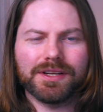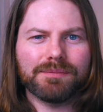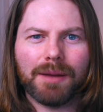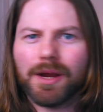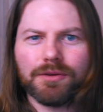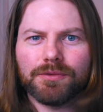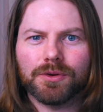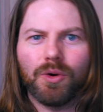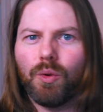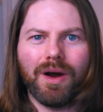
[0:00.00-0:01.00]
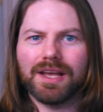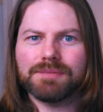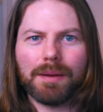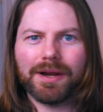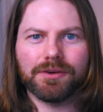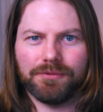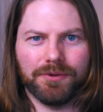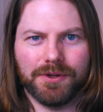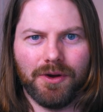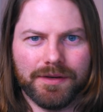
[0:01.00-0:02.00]
did my microphone go? Why is my
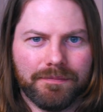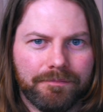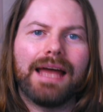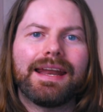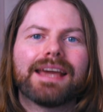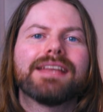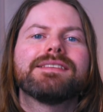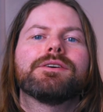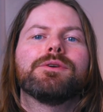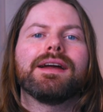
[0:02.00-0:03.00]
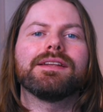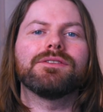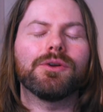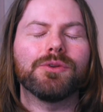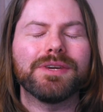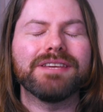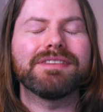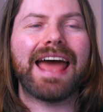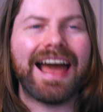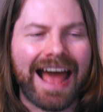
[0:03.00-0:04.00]
microphone gone? And I can tell you, I did not know
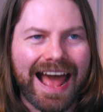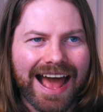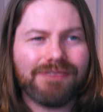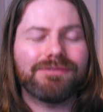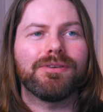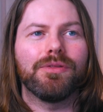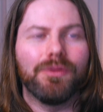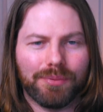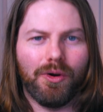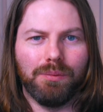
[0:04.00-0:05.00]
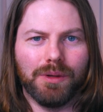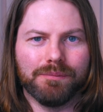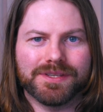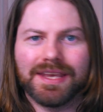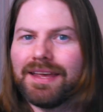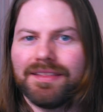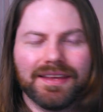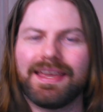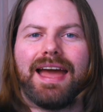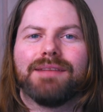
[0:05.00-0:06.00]
even half the problems
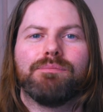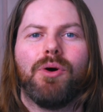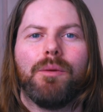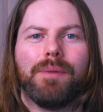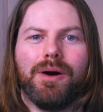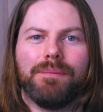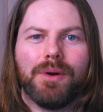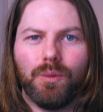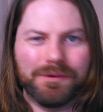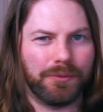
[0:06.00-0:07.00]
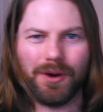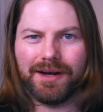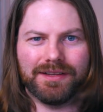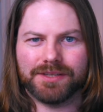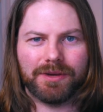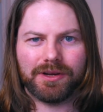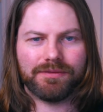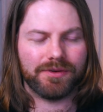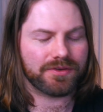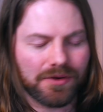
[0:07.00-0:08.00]
that can pop up with wireless
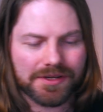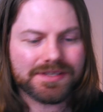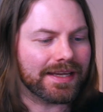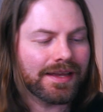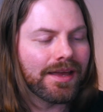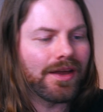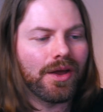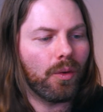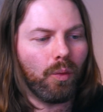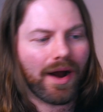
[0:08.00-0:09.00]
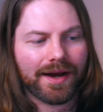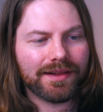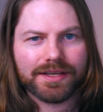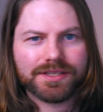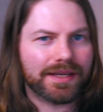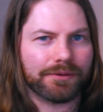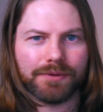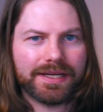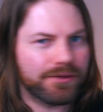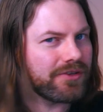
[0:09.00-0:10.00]
microphones. Honestly, wireless
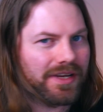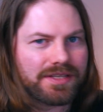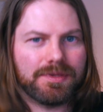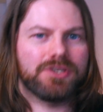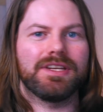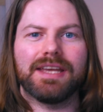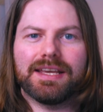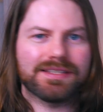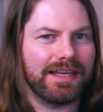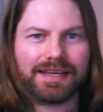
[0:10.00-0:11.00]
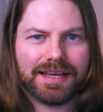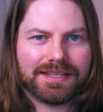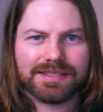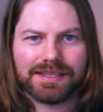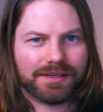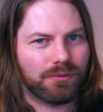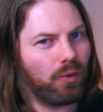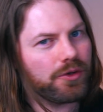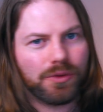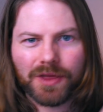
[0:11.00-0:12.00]
radio transmission is it's like
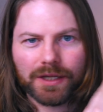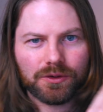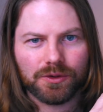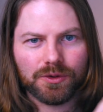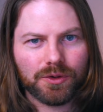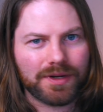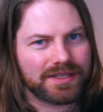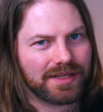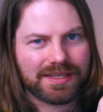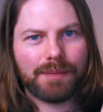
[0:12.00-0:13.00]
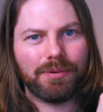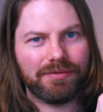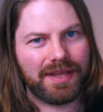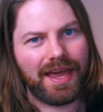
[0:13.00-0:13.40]
what you think you know is the tip of an